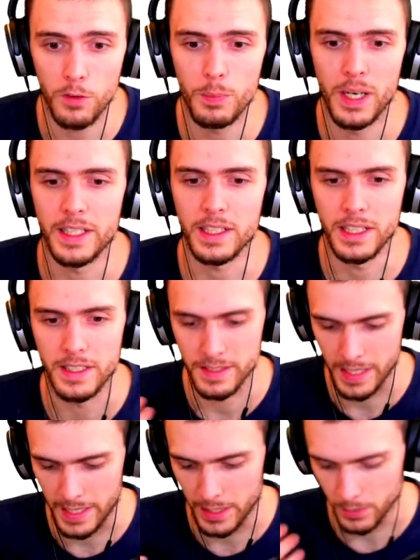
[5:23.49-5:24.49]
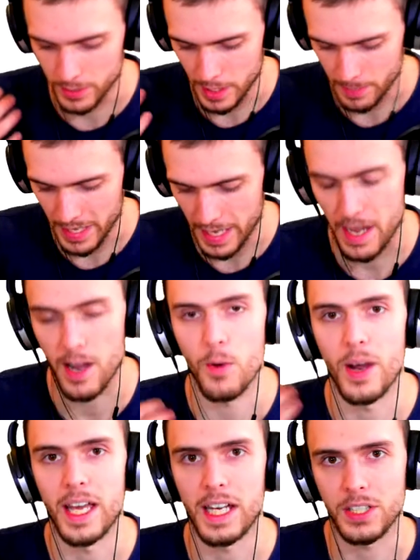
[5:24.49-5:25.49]
But instead I looked up how
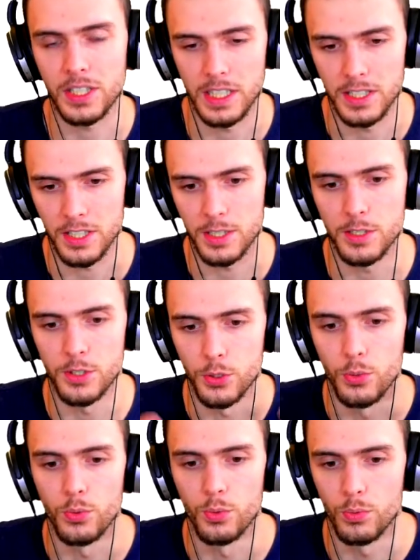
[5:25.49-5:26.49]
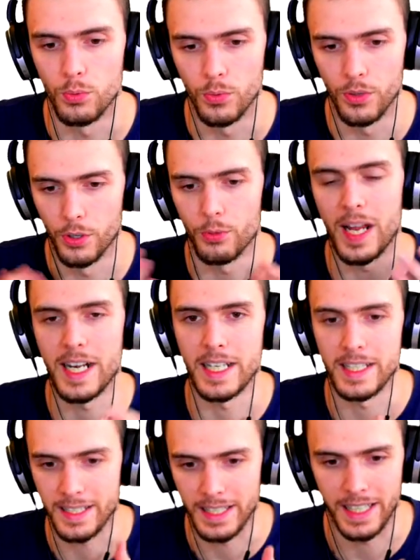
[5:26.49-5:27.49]
I actually just do the
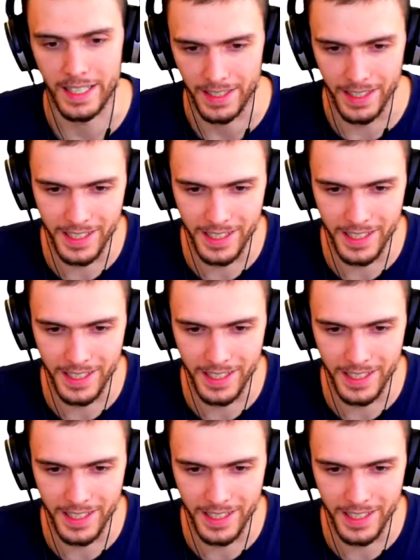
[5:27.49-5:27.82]
radius thing.